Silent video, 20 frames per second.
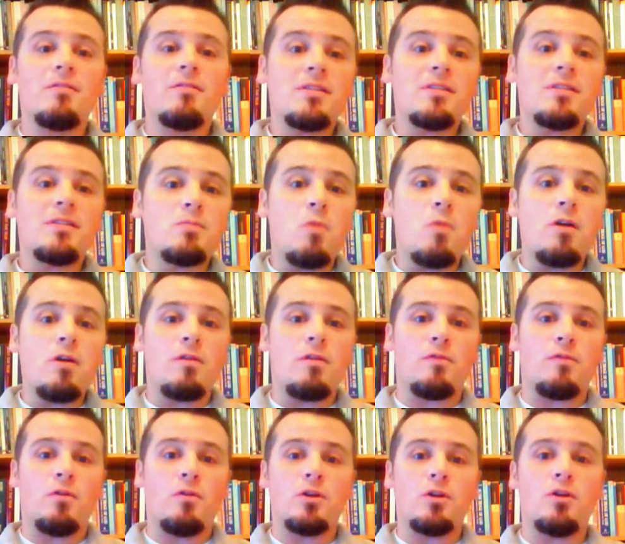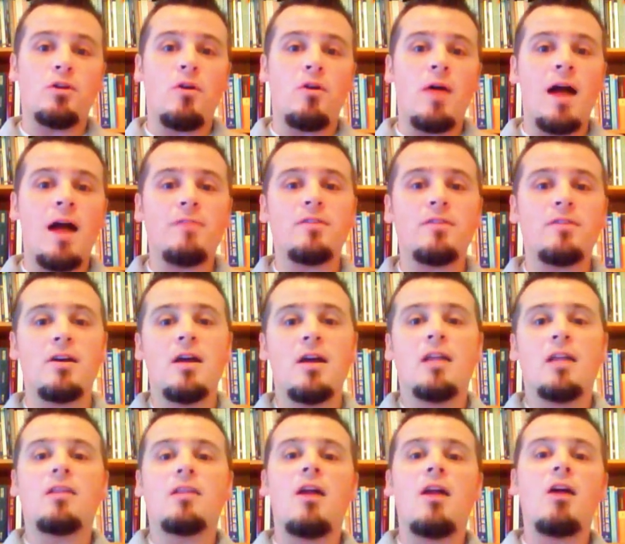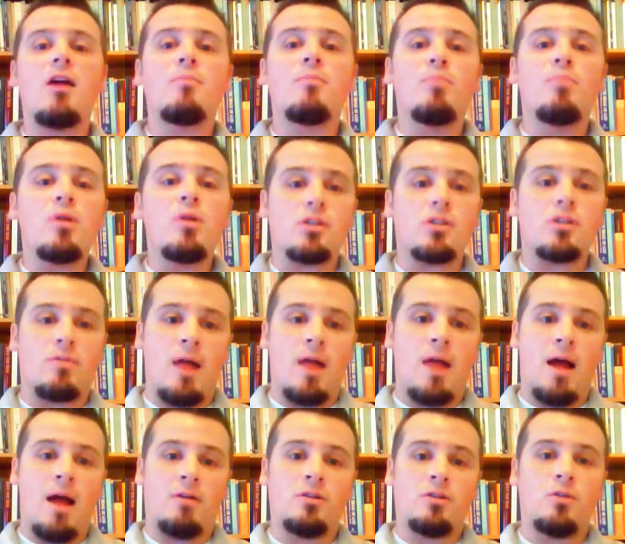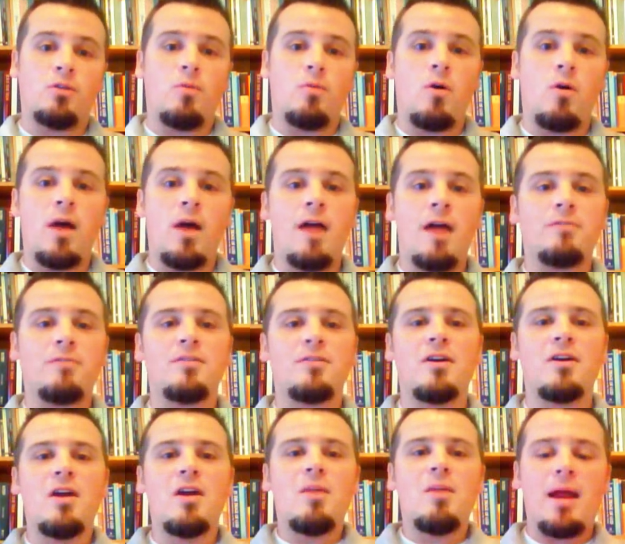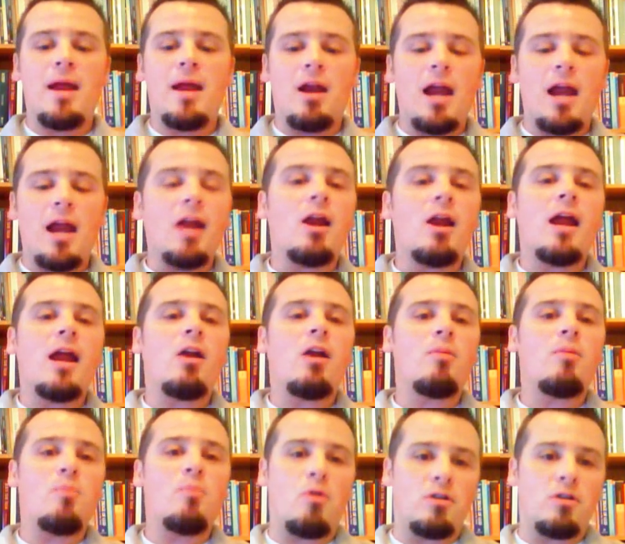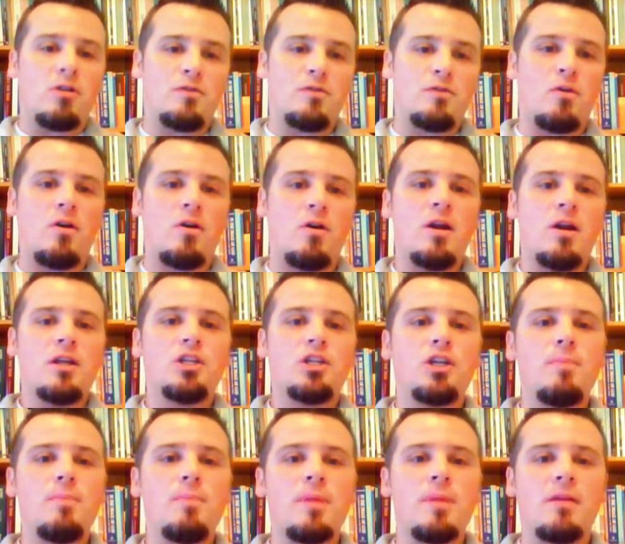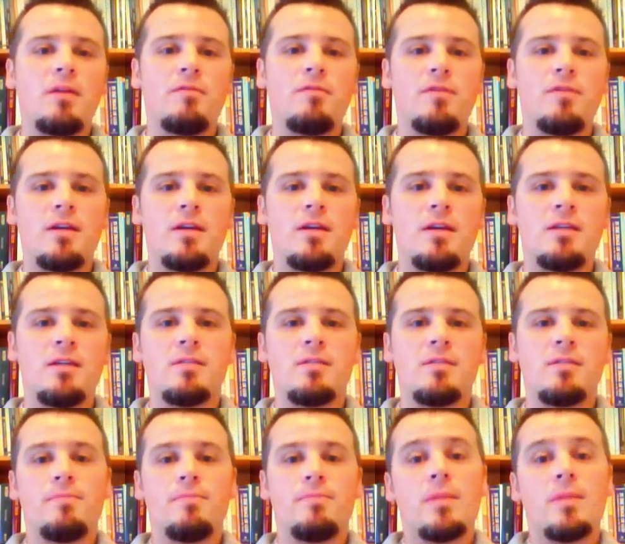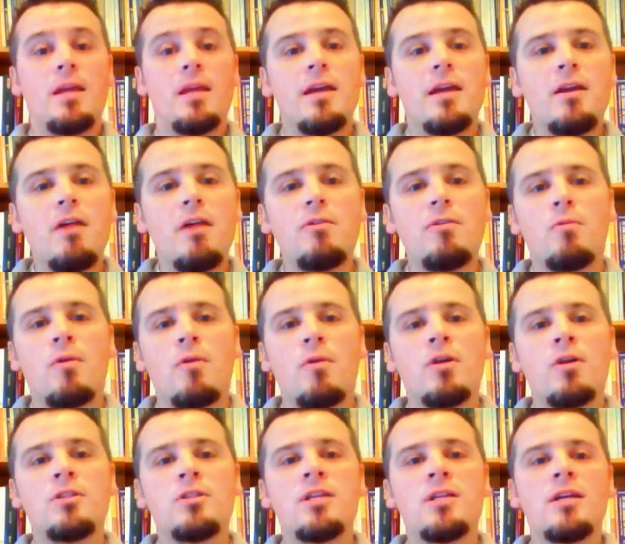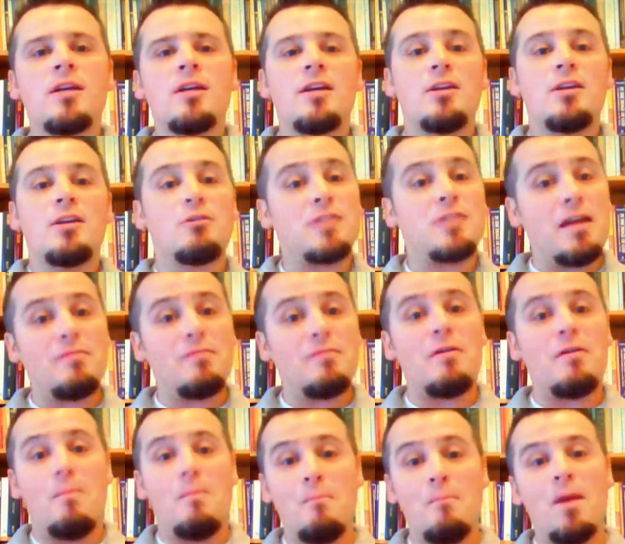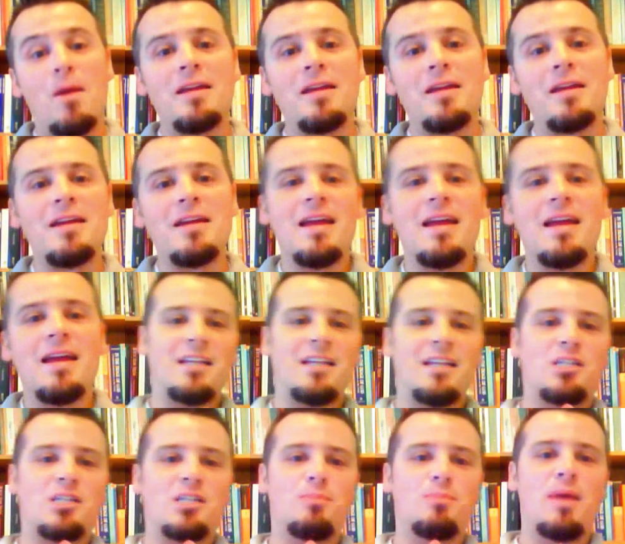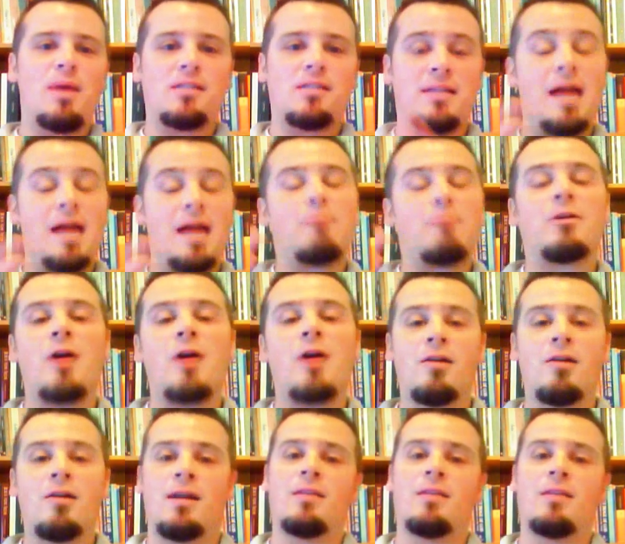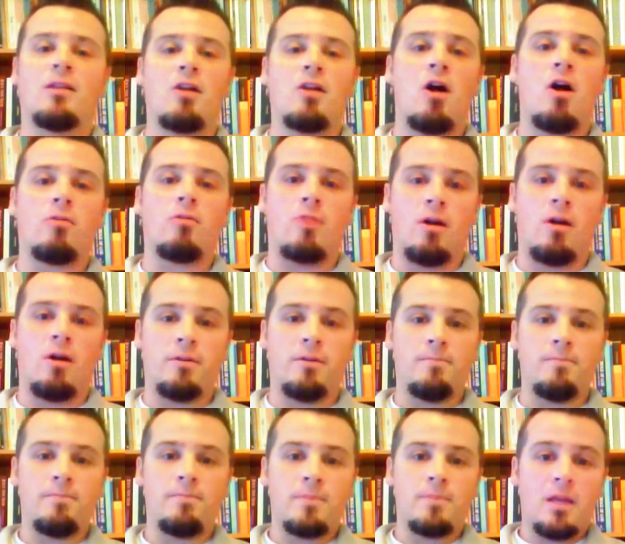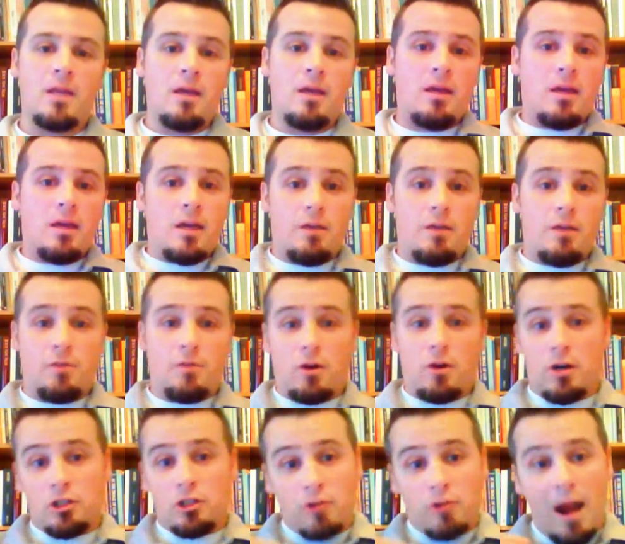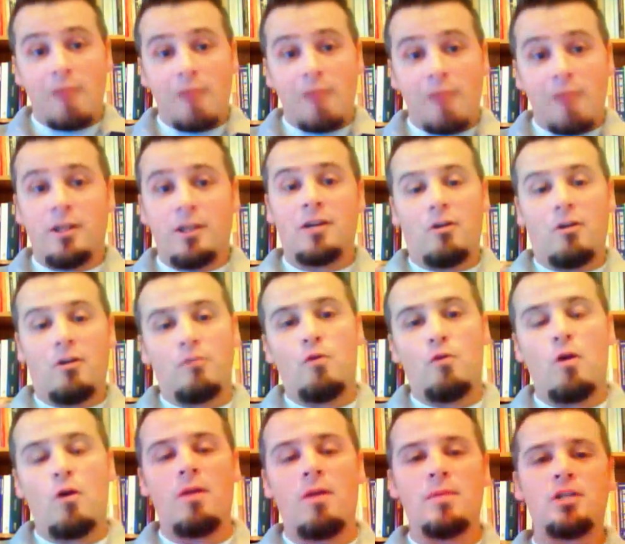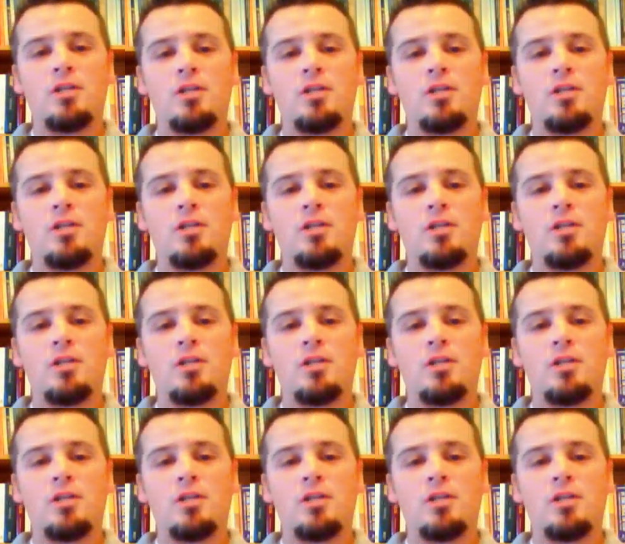this is wonderful. You don't have to lug books around. You won't have to pay airports for shipping fees. In other words, you'll save money and space in that regard in the long run if you're a traveling or foreign